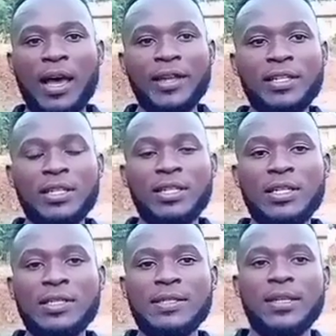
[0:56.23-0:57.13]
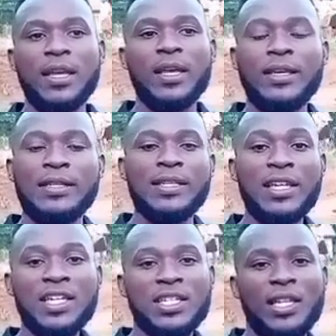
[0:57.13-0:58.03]
and it is
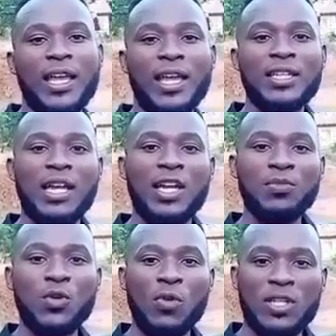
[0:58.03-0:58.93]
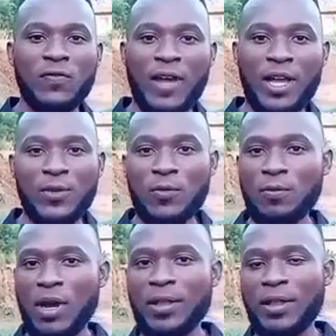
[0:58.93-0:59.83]
genetic, like it can be transferred
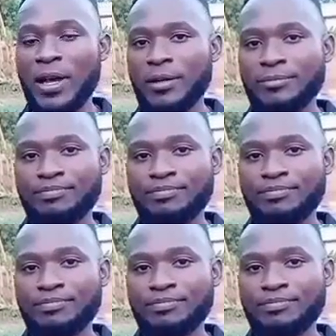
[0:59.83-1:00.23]
from mother